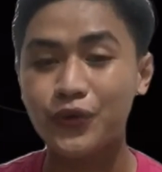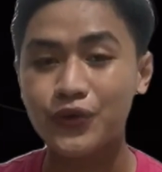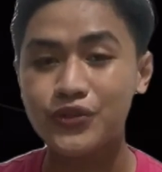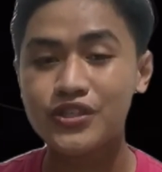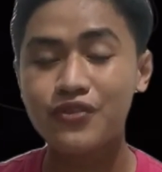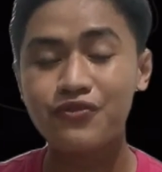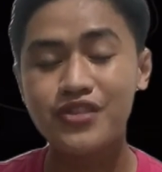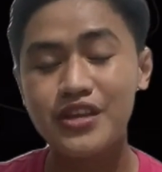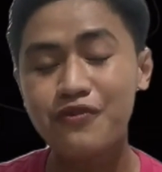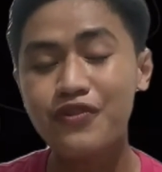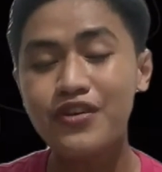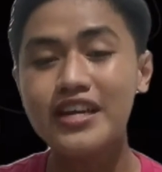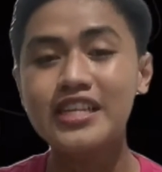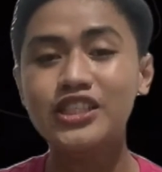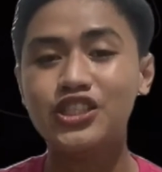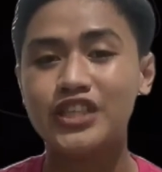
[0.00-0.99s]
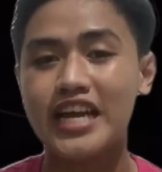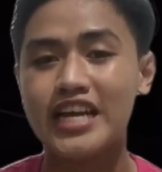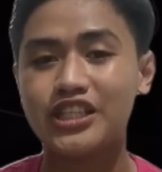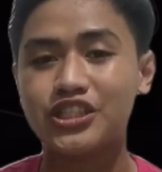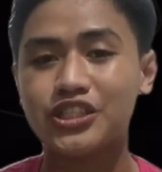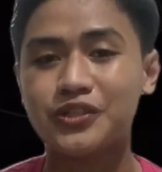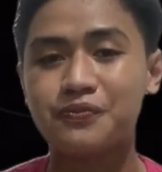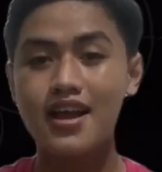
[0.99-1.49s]
rules of
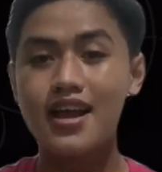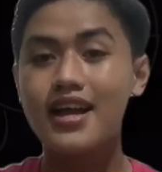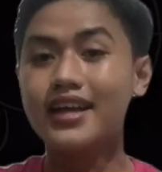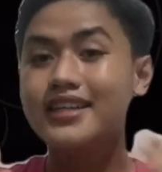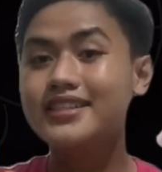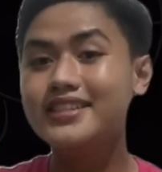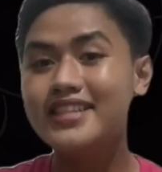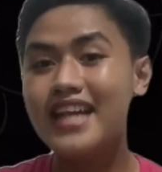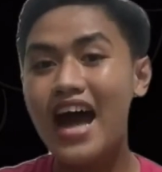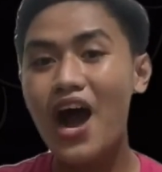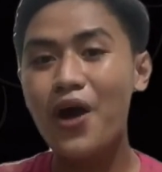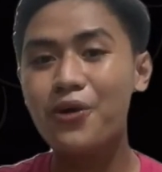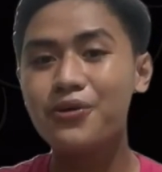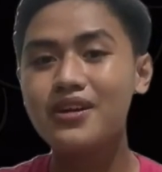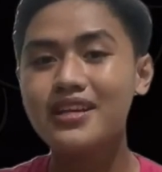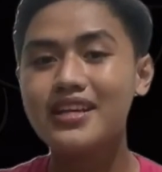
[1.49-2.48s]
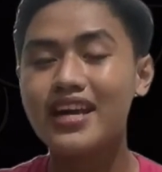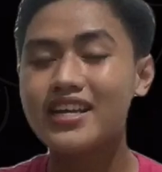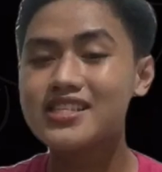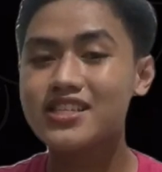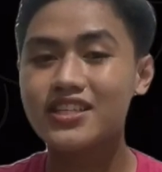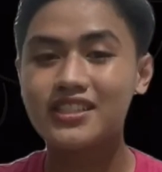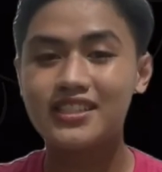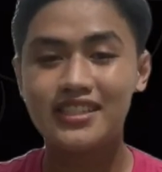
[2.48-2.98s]
differentiation. Now, let
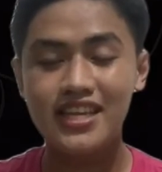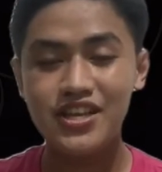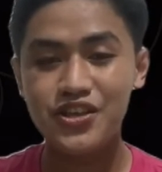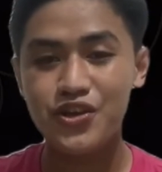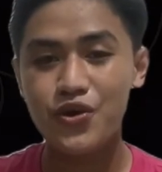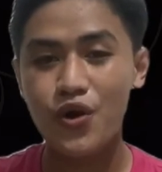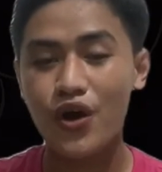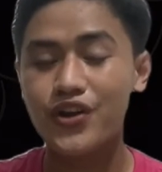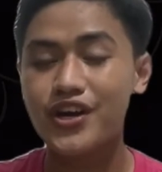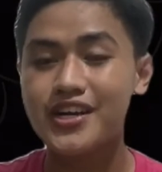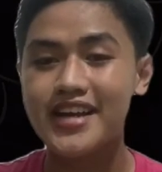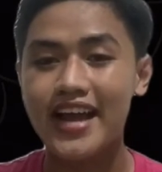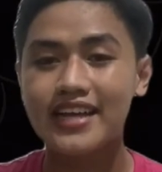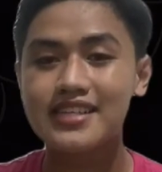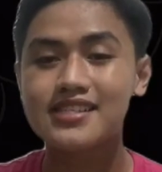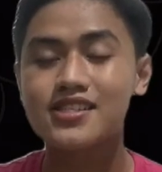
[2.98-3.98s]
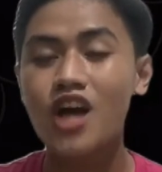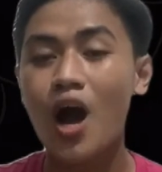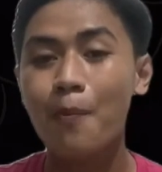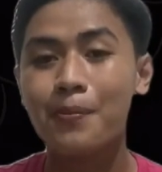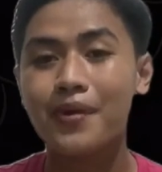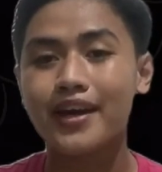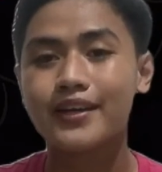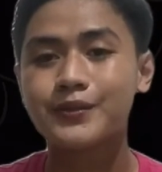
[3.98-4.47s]
us continue on our next
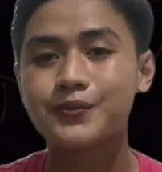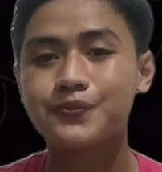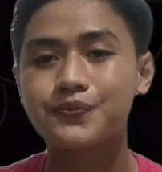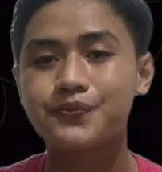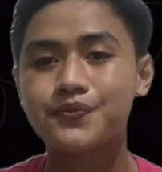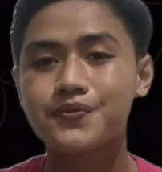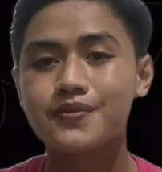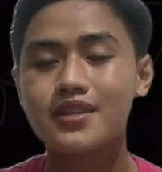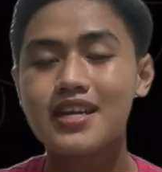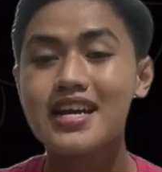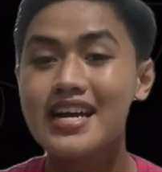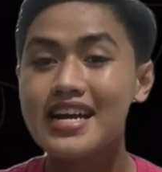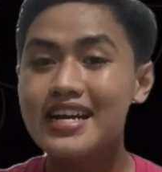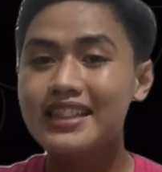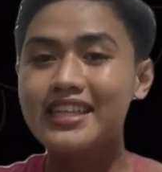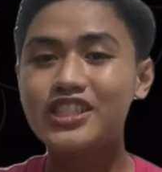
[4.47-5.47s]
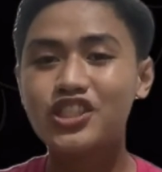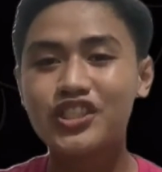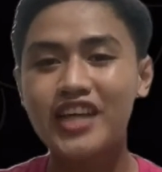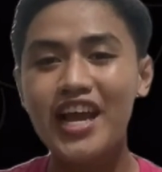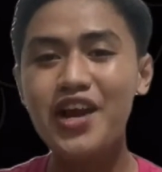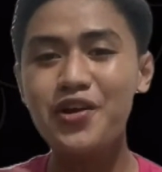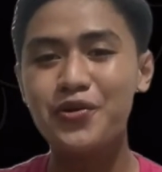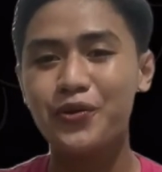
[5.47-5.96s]
topic, the
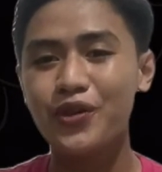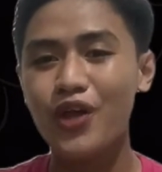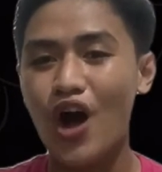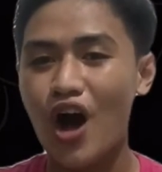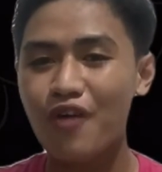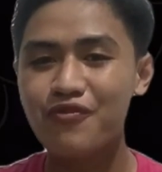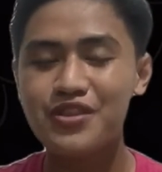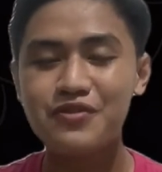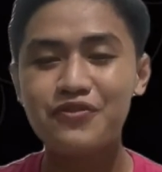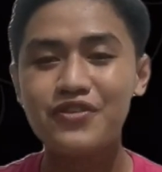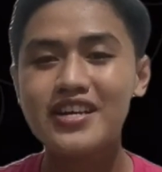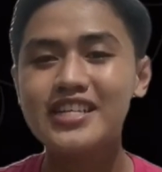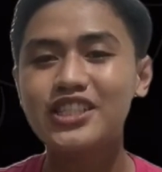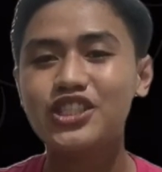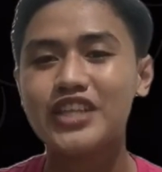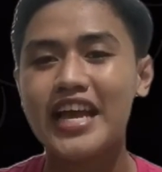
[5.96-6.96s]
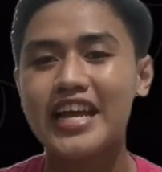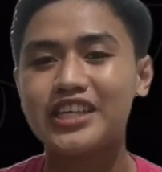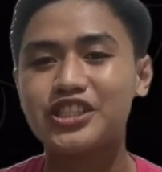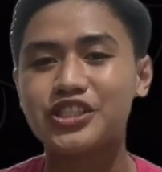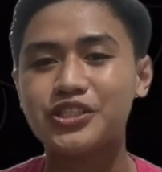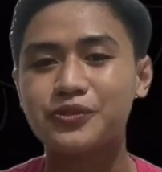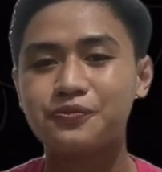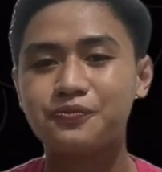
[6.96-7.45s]
chain rule of
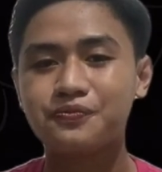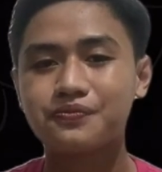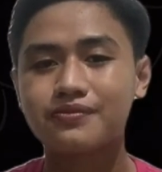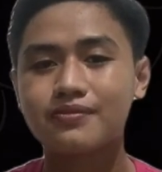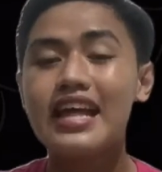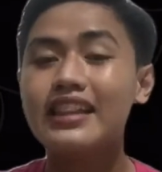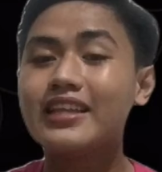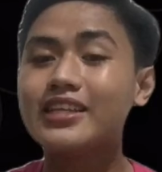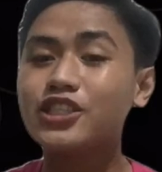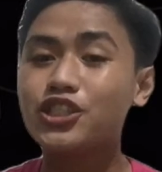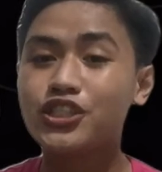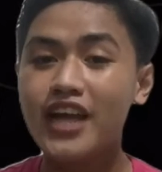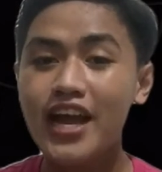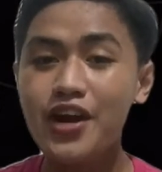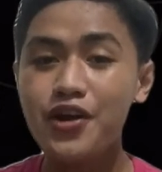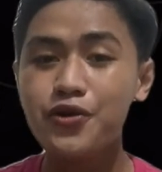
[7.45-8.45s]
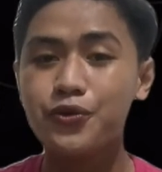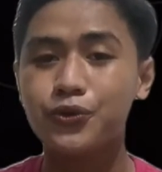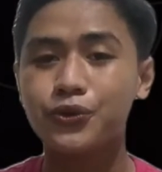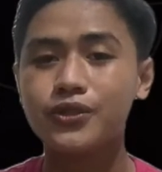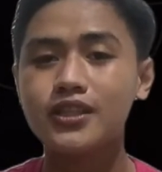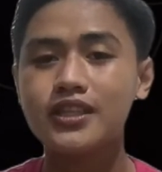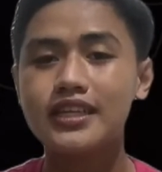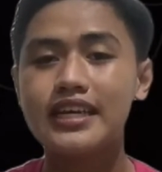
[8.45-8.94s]
differentiation. The chain
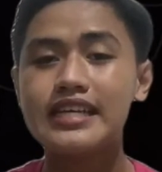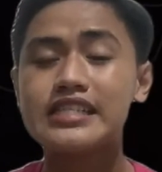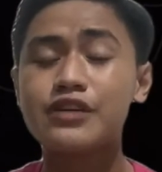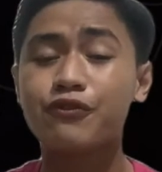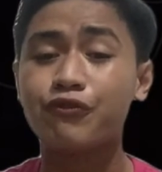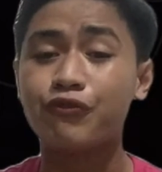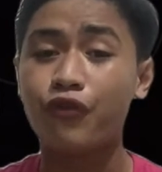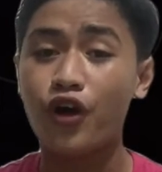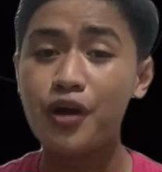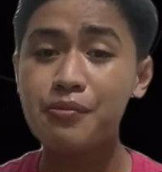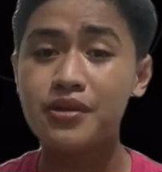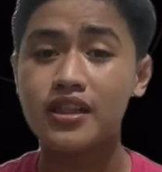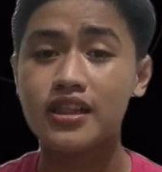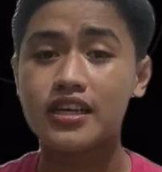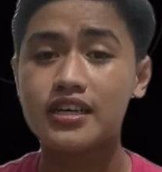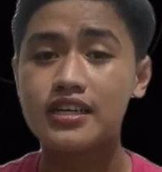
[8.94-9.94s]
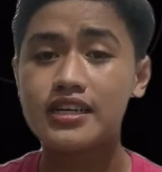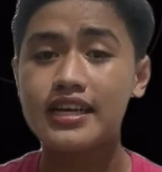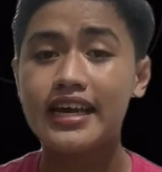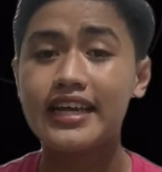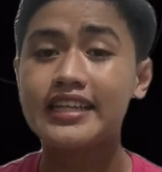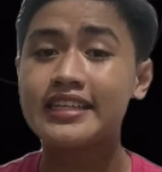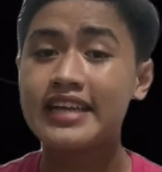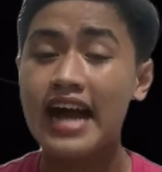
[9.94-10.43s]
rule is a formula
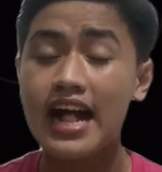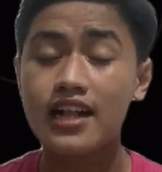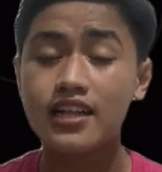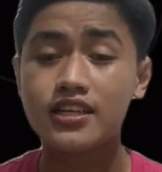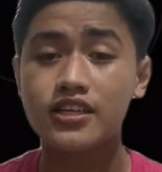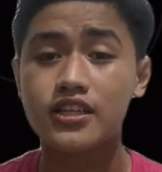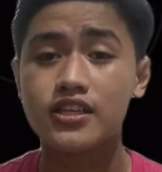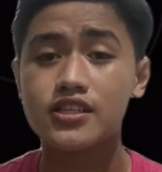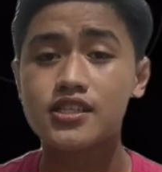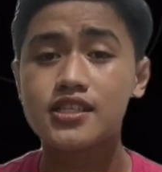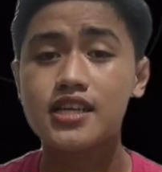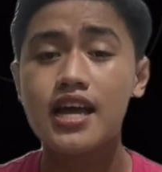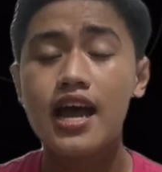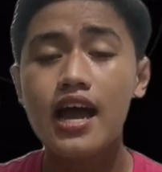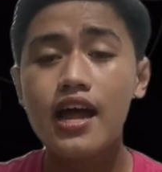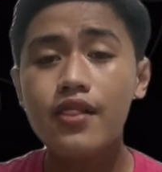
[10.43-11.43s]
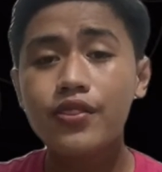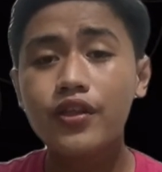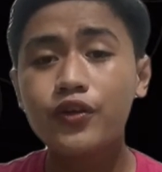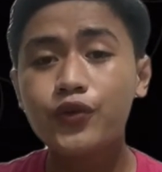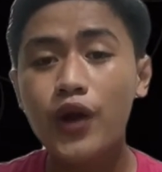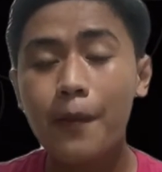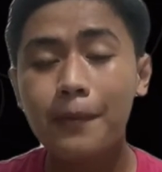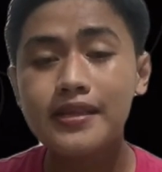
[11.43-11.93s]
in calculus
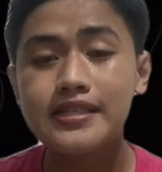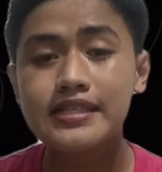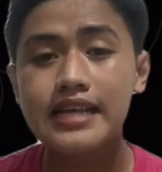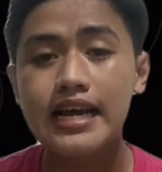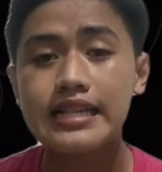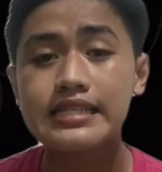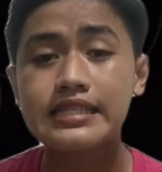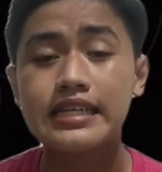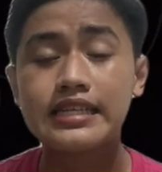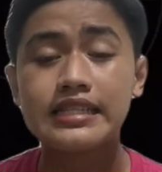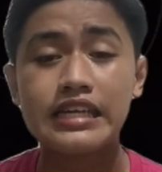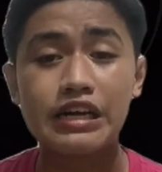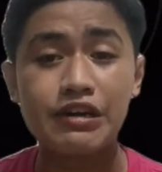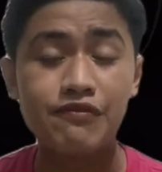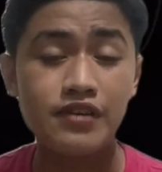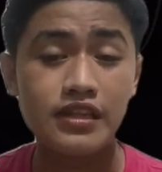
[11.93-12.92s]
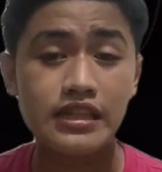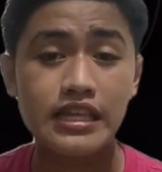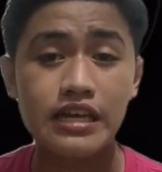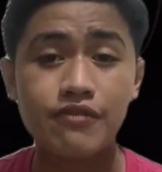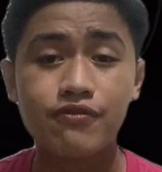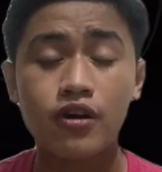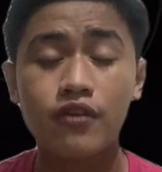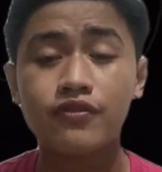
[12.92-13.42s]
that represents the
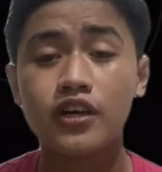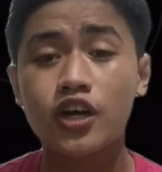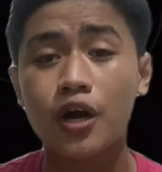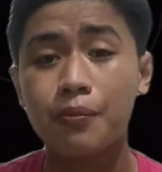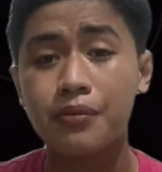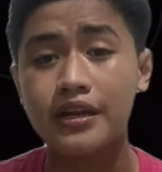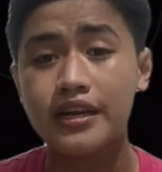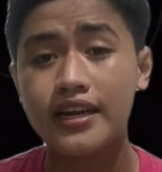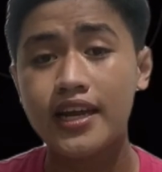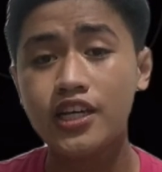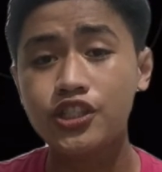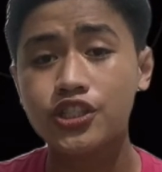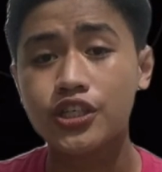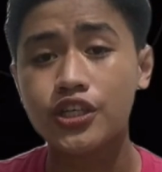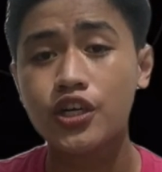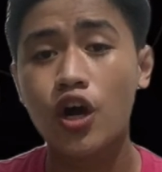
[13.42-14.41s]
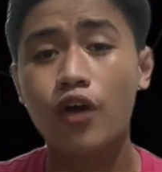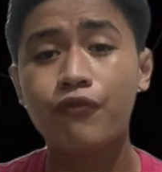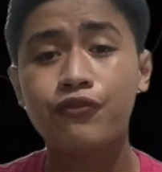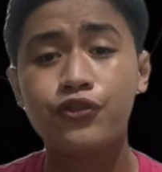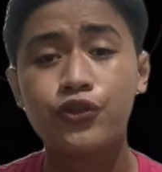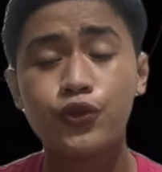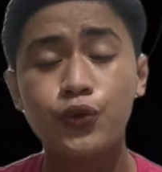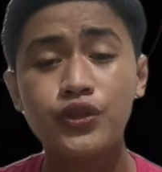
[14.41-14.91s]
derivative of the combination of
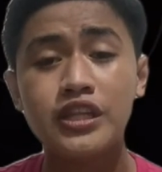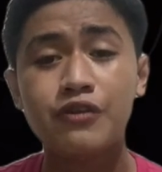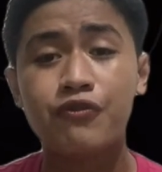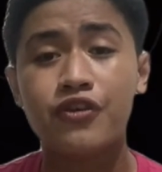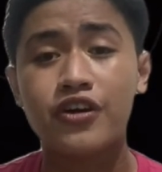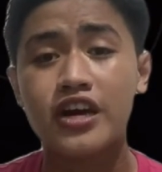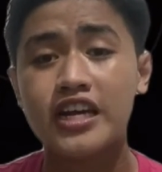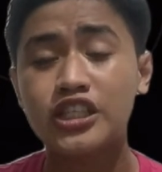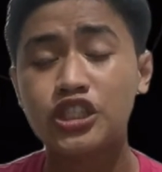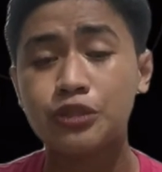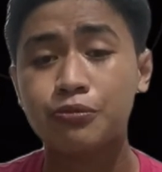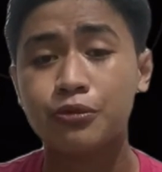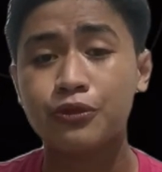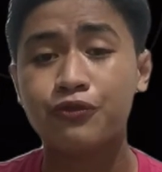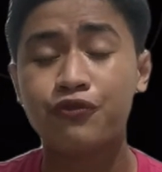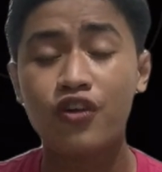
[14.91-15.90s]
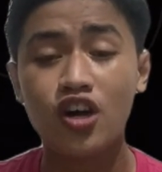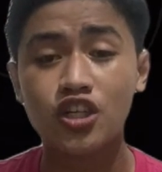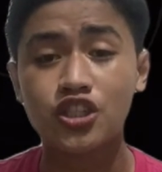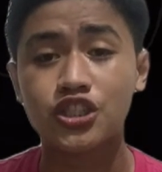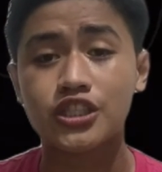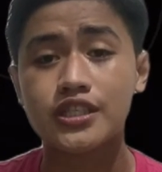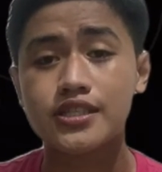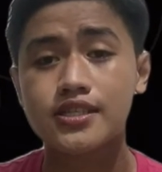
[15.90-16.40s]
two differentiable
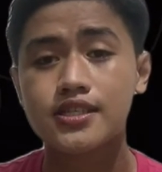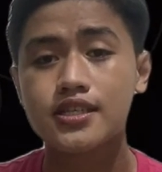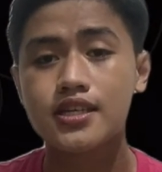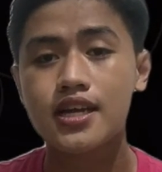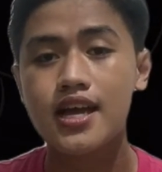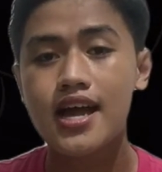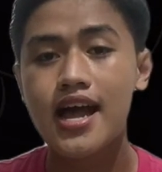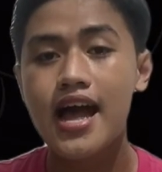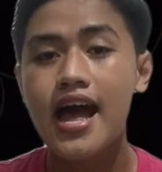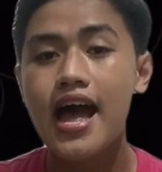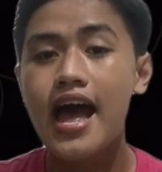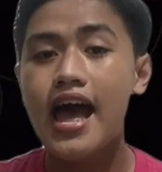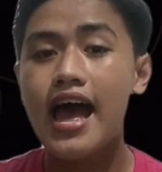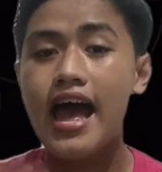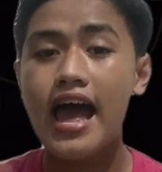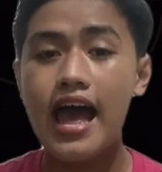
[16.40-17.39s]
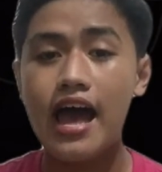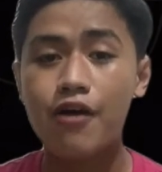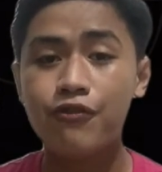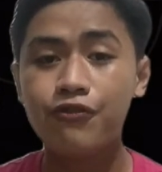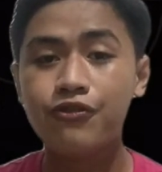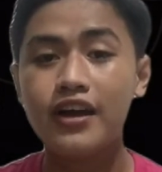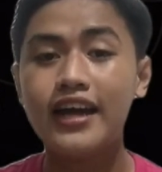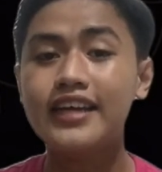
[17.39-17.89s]
functions, f
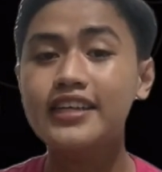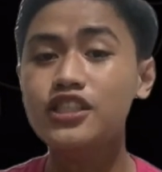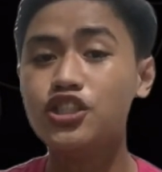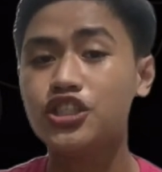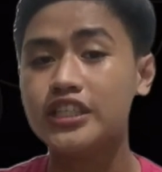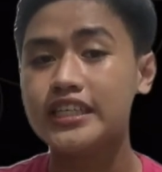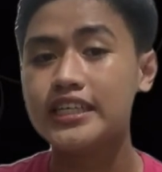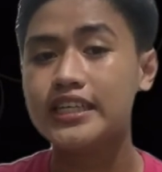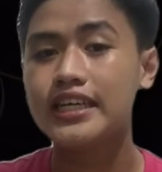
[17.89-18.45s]
and g,